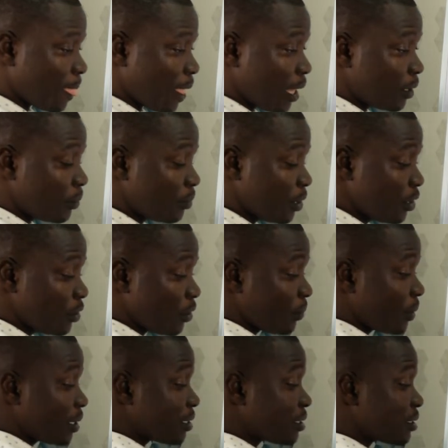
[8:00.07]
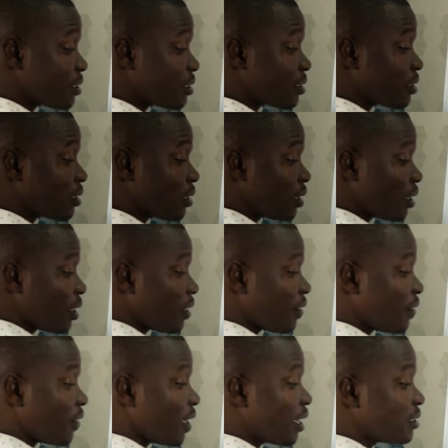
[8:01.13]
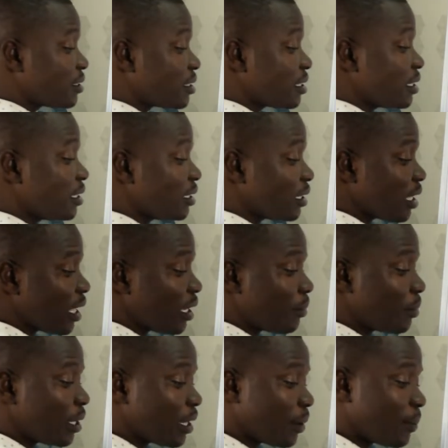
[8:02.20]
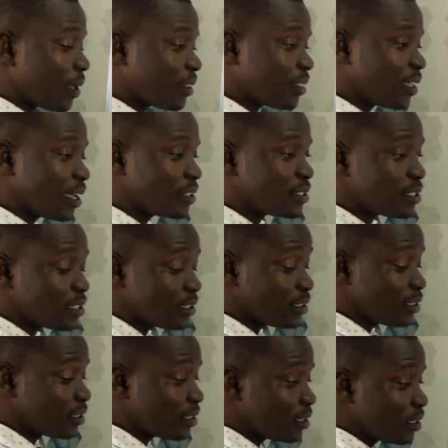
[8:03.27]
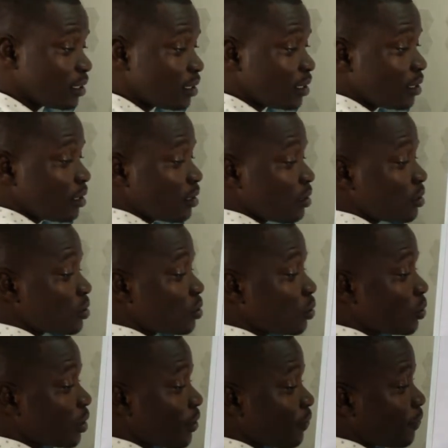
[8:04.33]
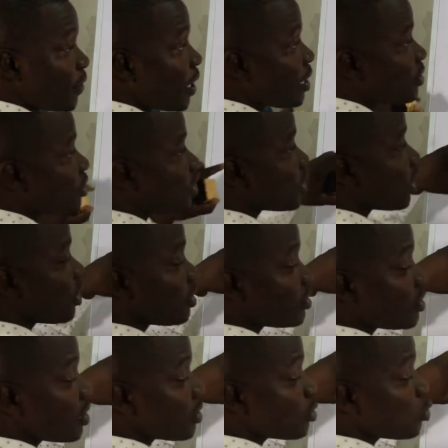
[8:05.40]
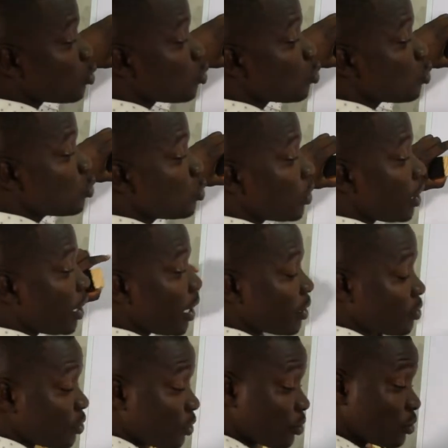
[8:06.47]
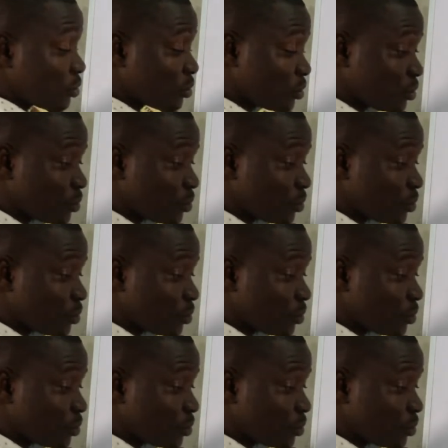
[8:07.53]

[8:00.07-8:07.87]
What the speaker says: Aluminium is 13, element number 13. So the first shell takes 2 electrons.